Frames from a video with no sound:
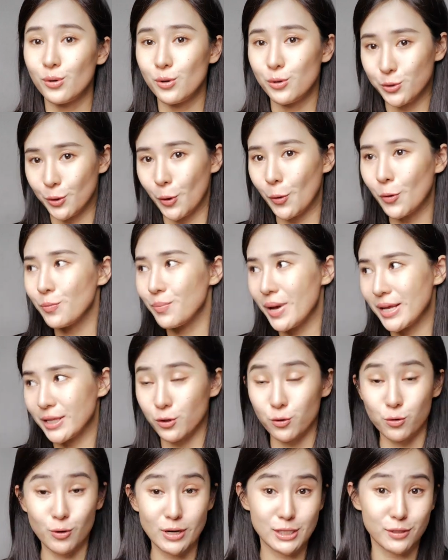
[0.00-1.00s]
You
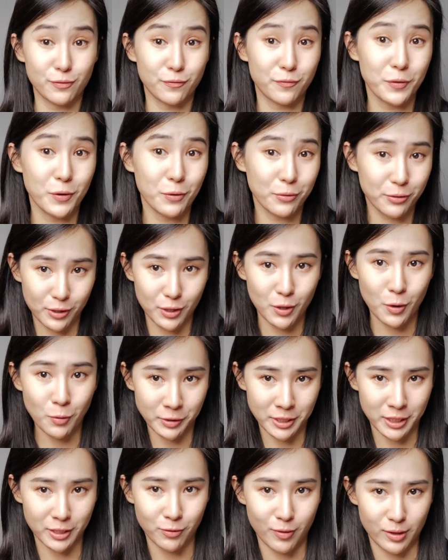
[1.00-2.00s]
made Chris feel
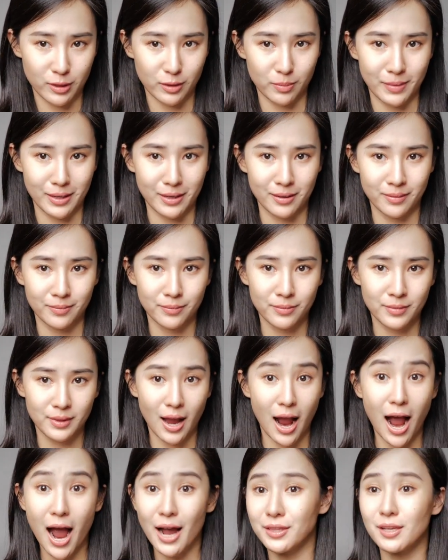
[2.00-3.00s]
guilty with me.
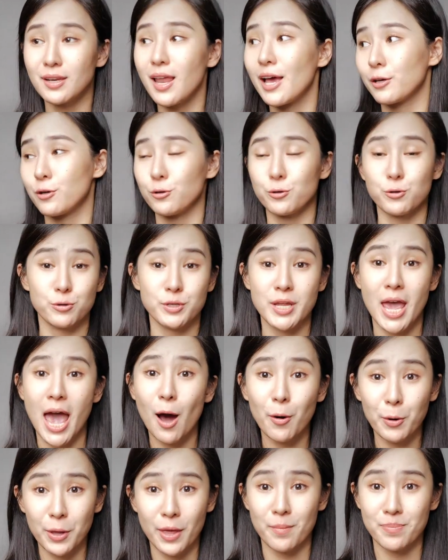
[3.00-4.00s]
I'd like you to
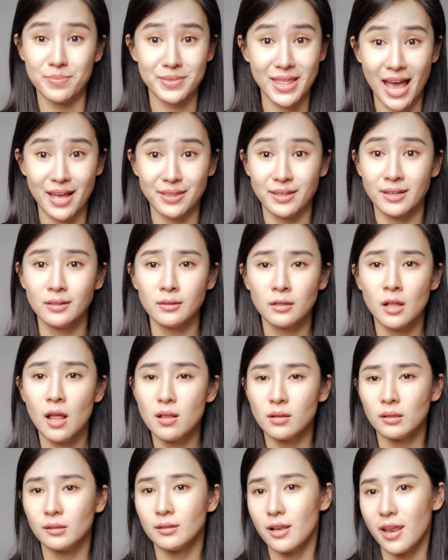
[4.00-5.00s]
tell him that
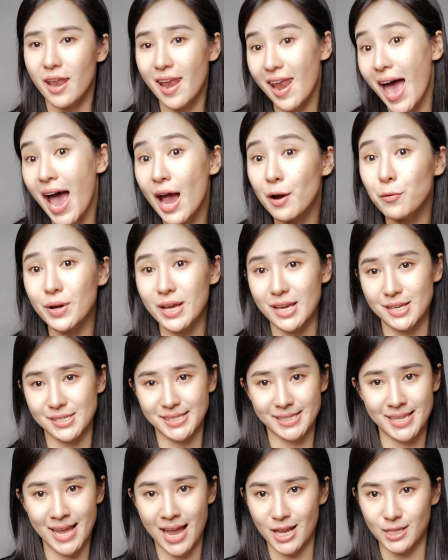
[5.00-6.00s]
Larry is
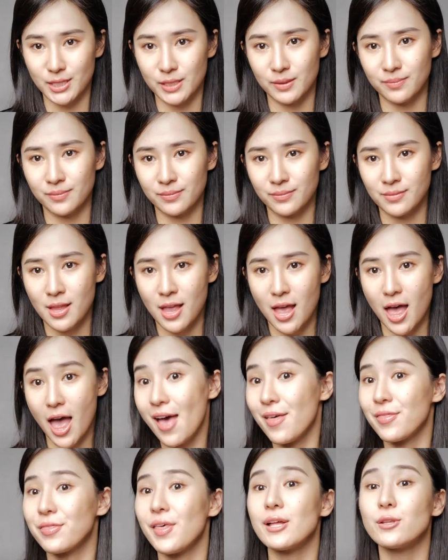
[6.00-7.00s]
dead
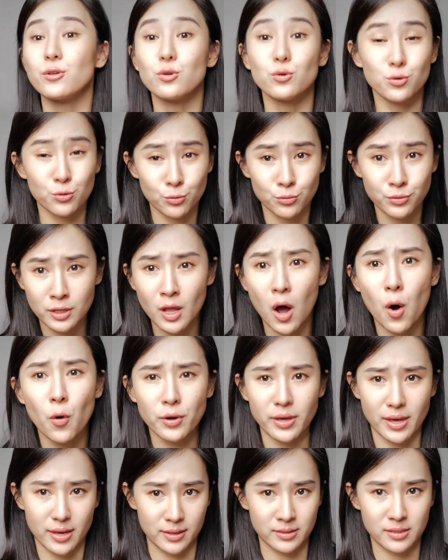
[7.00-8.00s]
and that you know
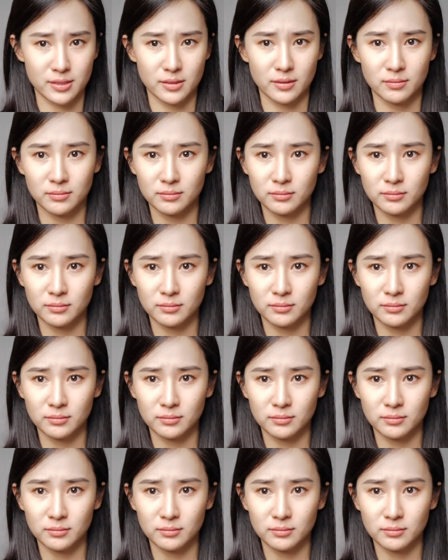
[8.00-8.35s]
it.